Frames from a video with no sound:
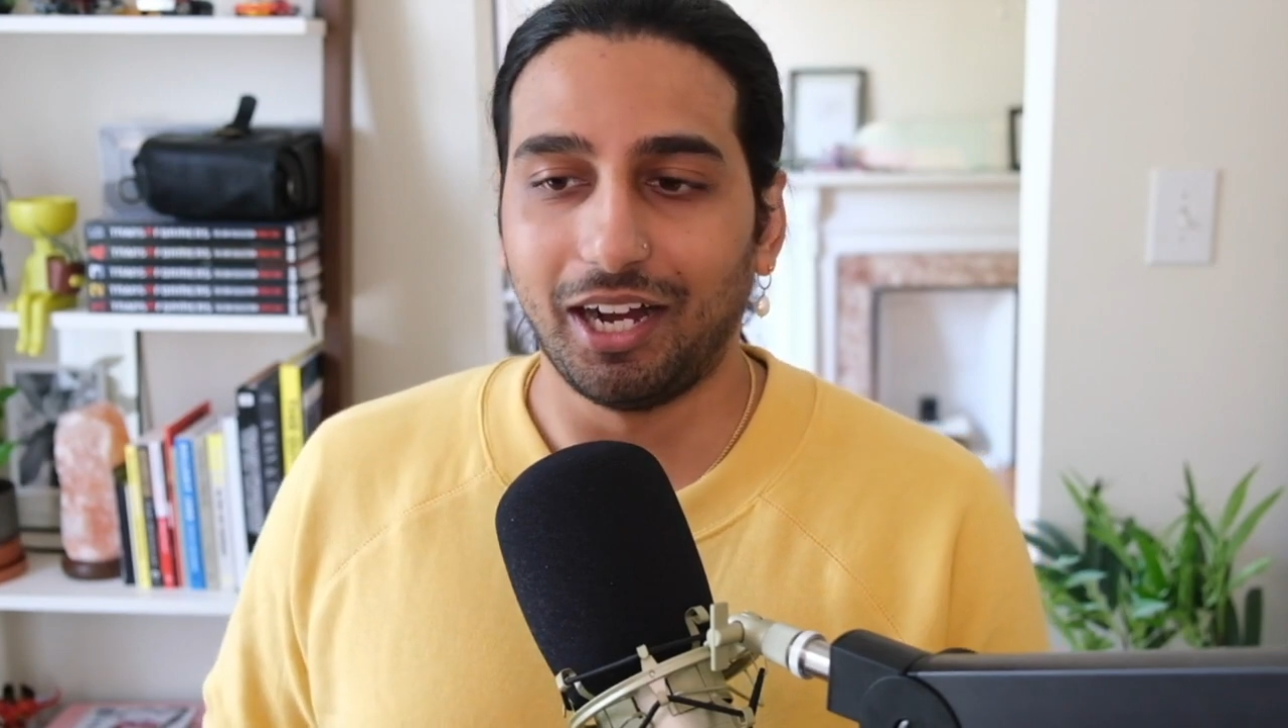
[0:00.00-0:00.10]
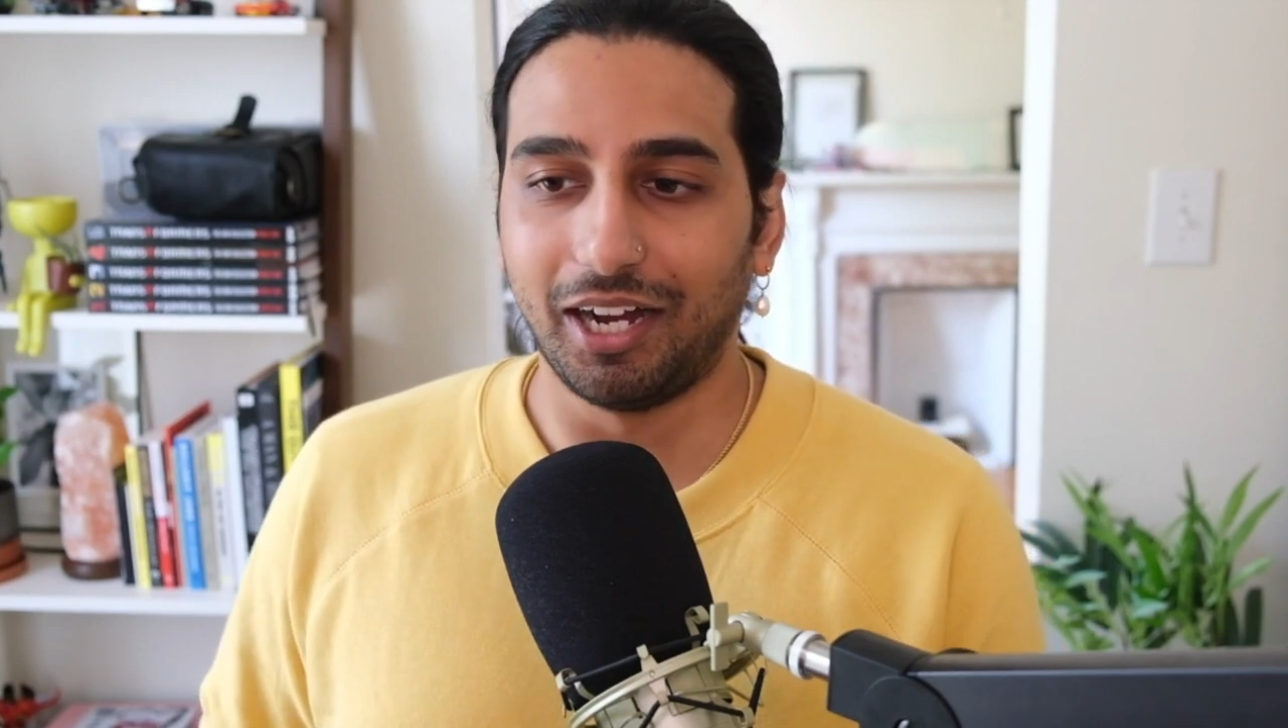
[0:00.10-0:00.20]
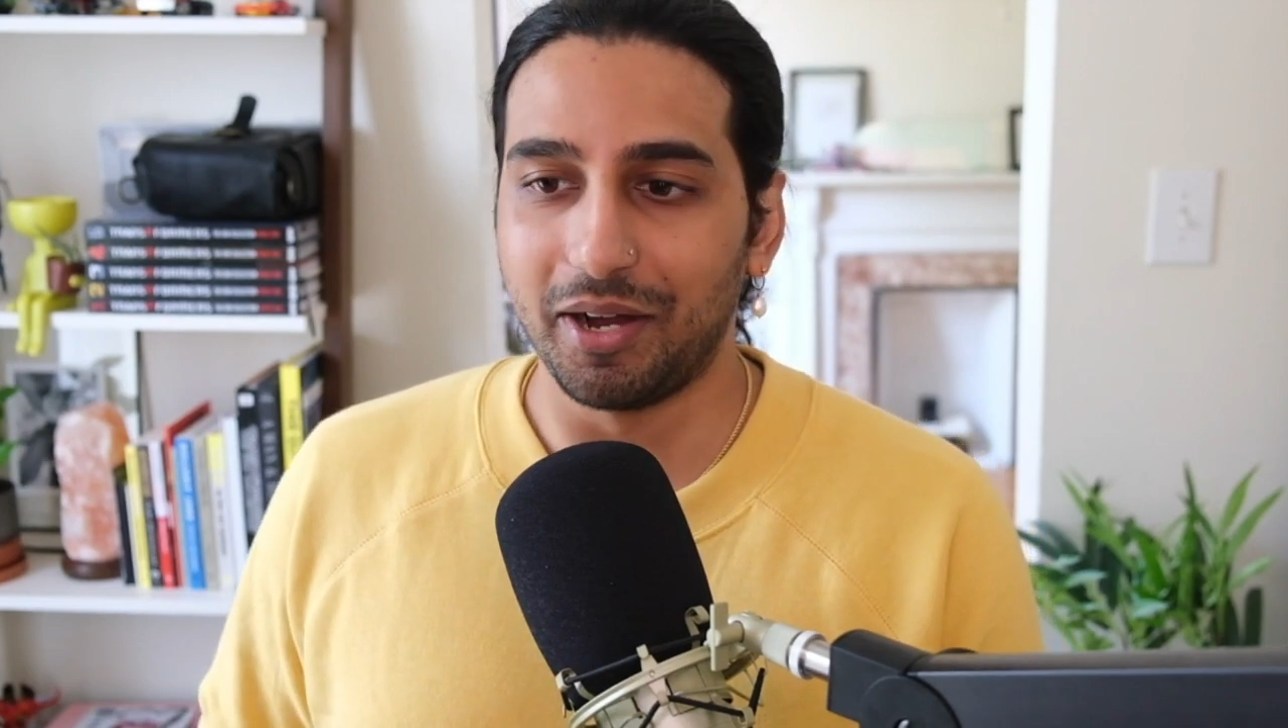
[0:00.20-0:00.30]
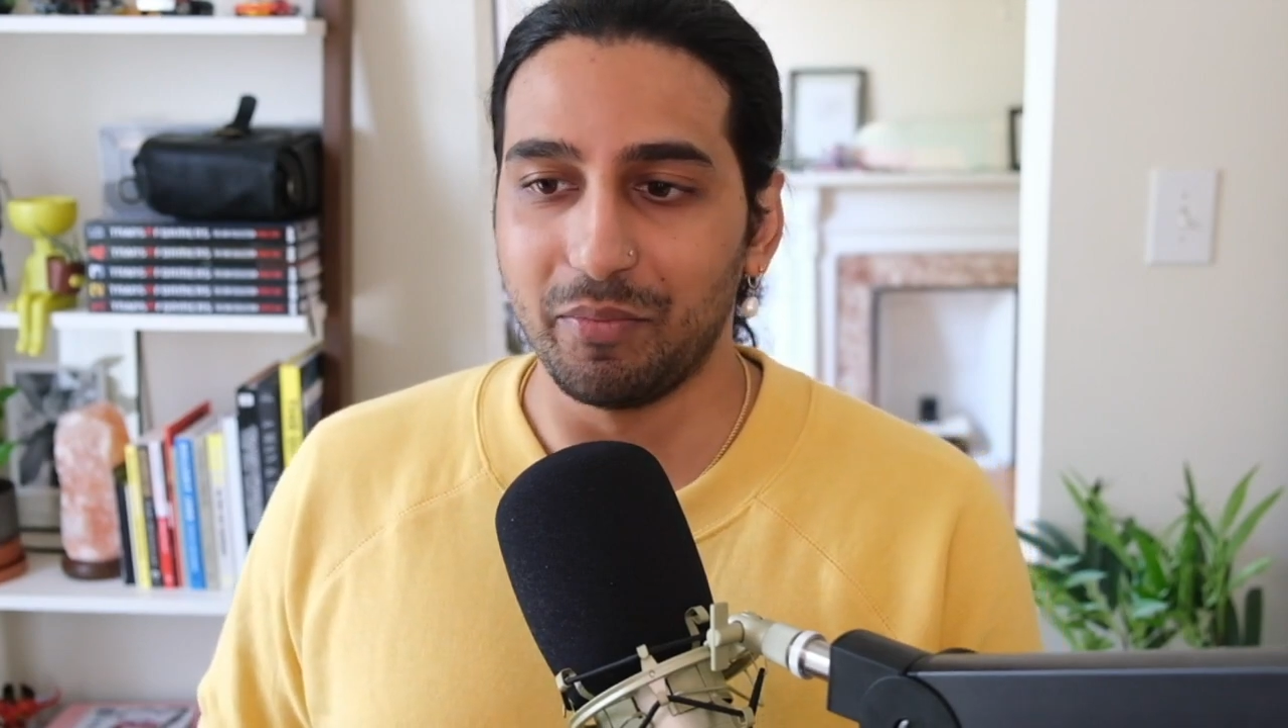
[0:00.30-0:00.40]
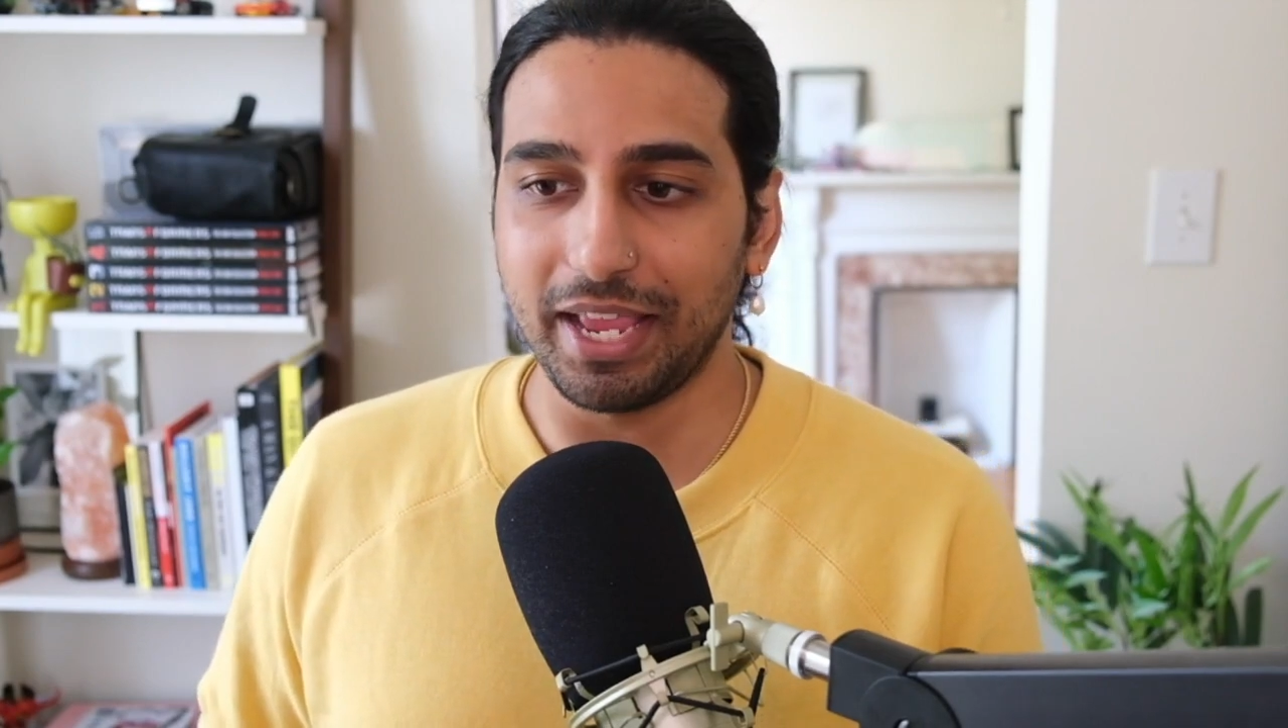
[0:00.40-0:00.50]

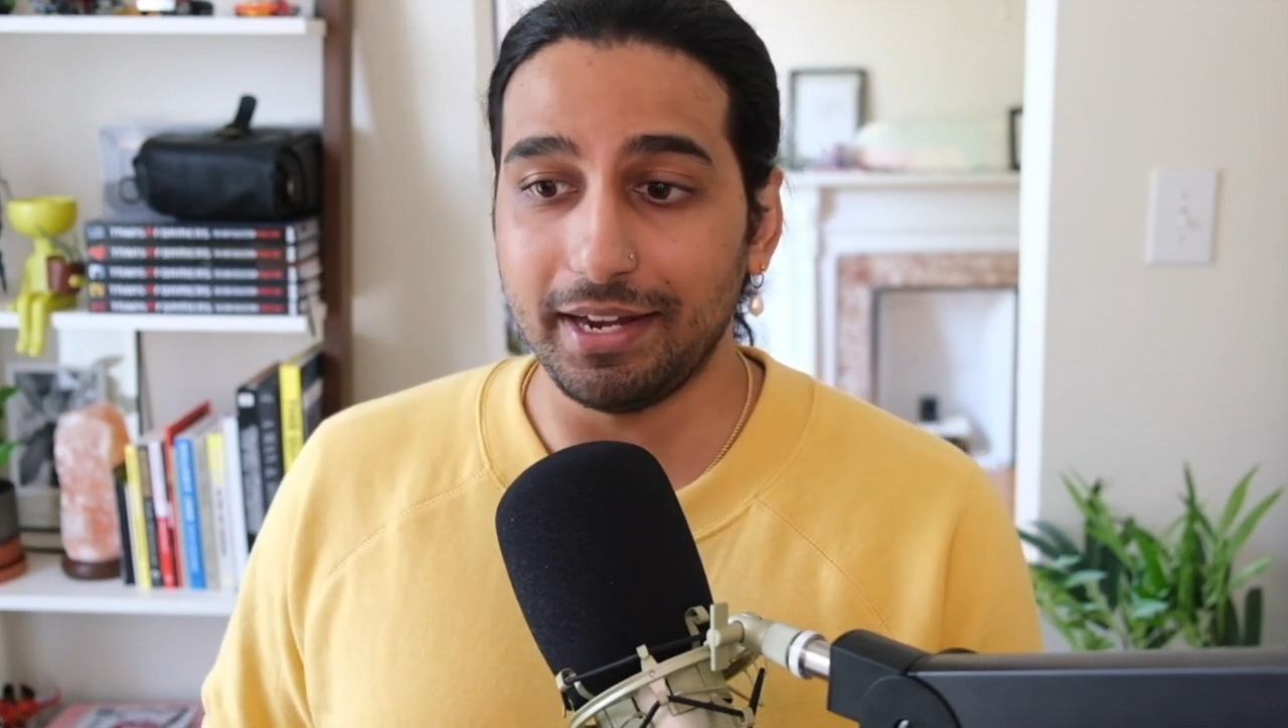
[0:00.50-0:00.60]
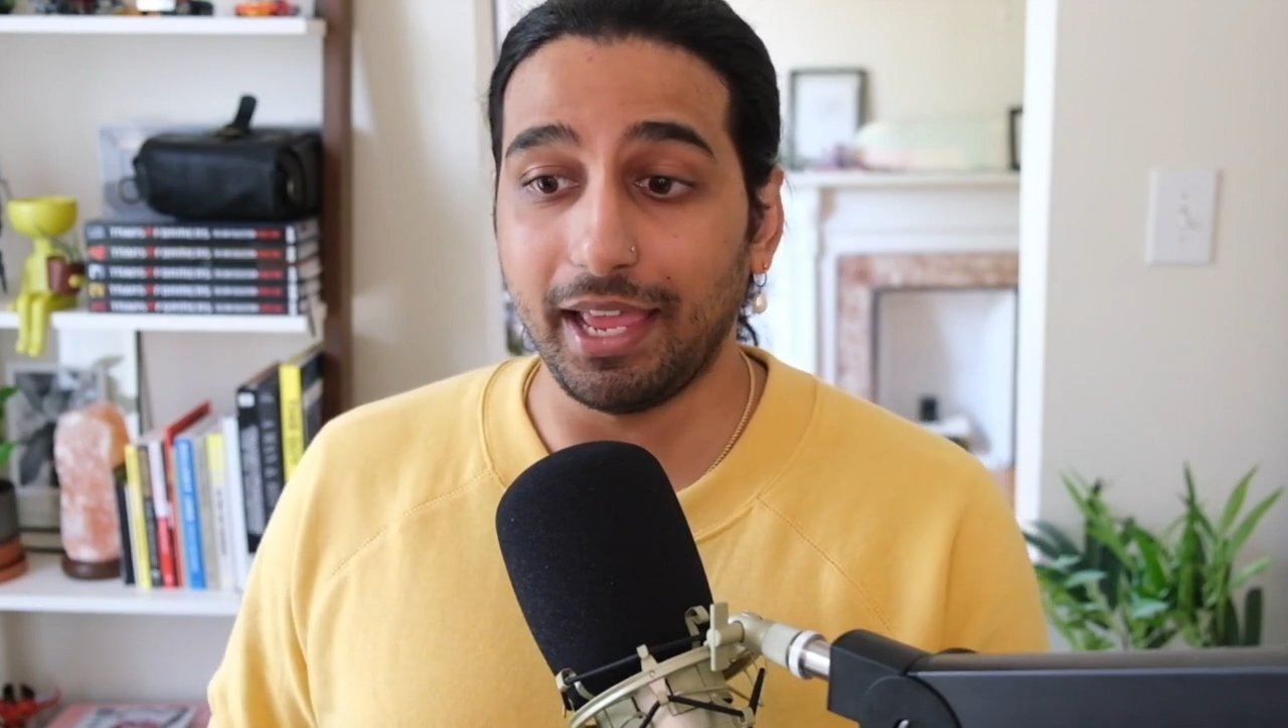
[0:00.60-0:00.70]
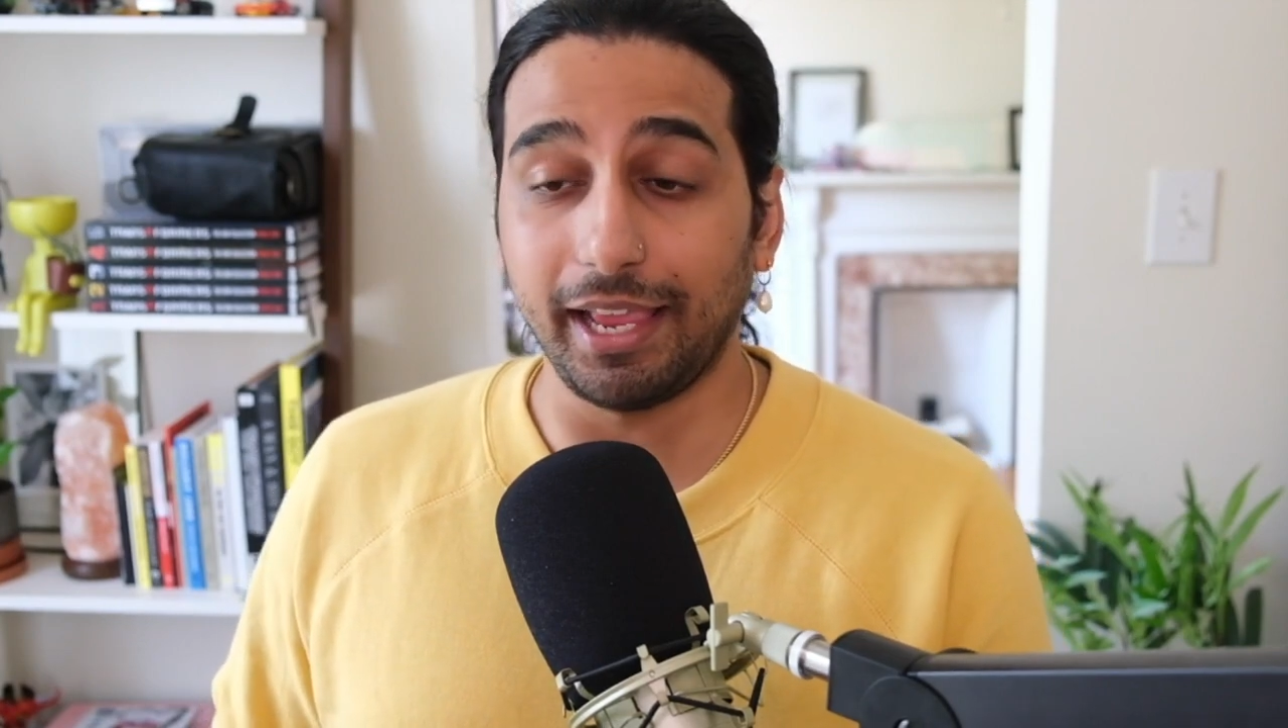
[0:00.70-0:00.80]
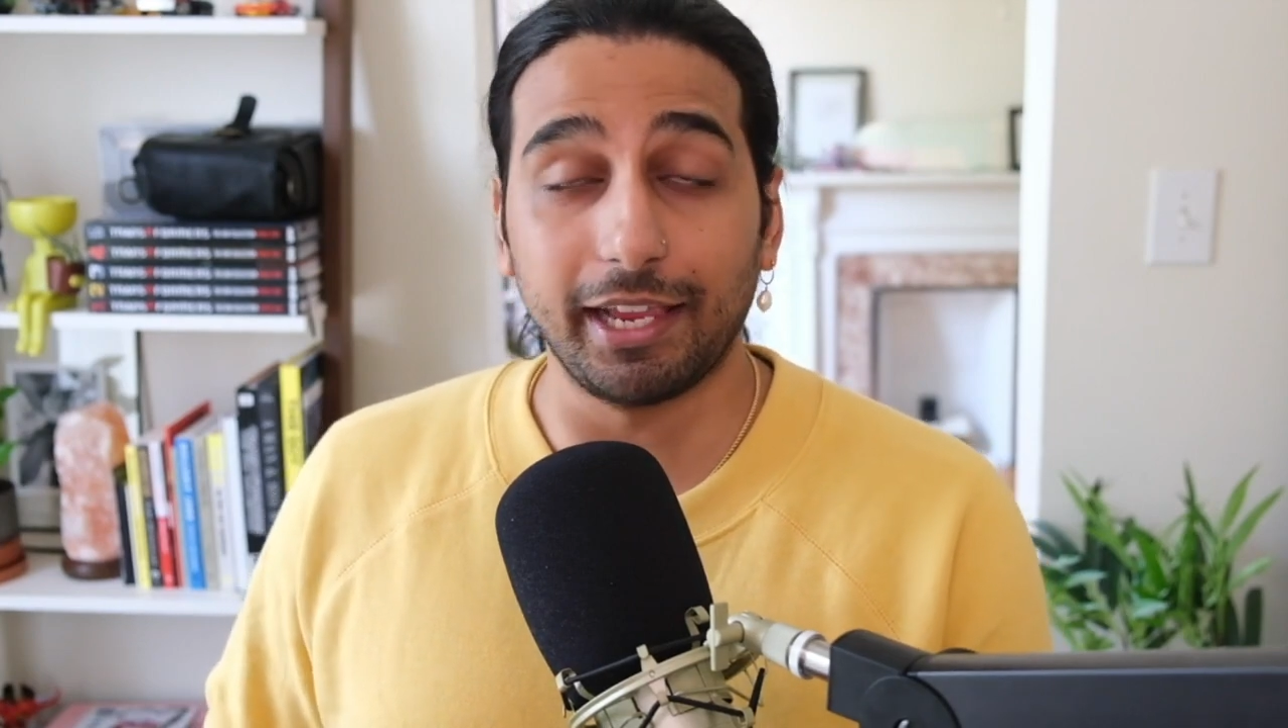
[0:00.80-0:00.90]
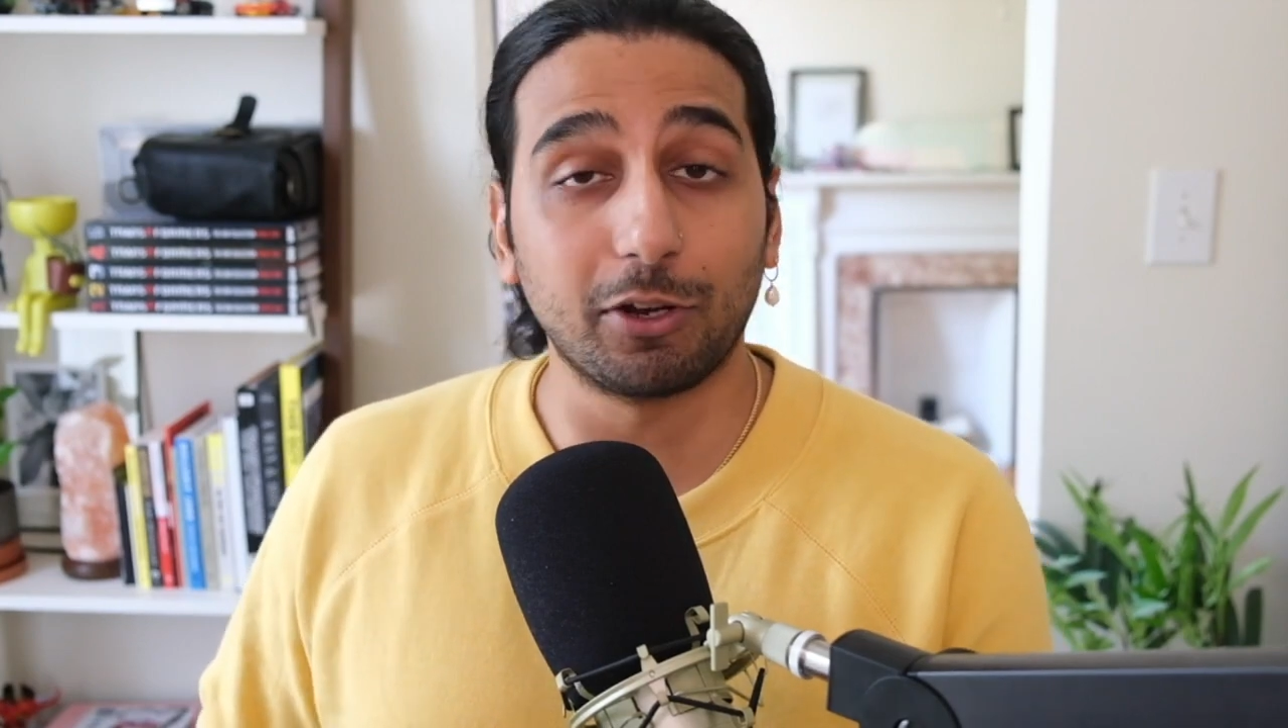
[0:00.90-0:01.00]
in
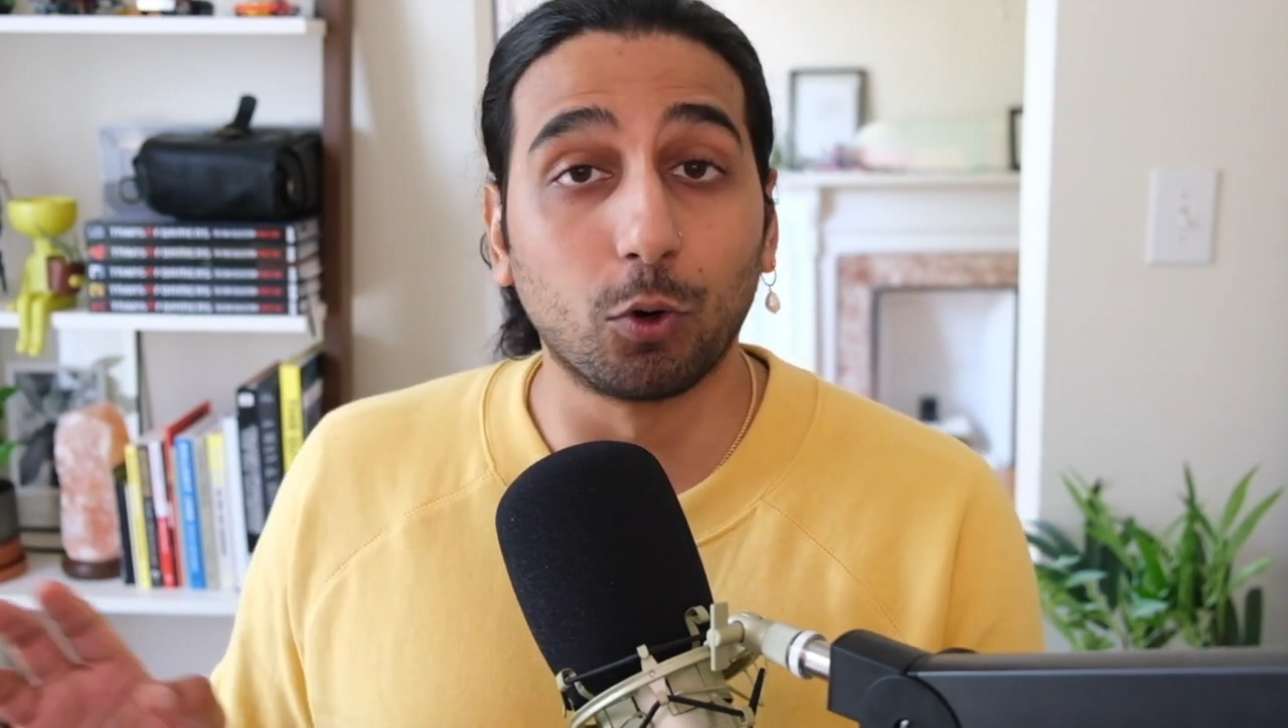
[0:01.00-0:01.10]
a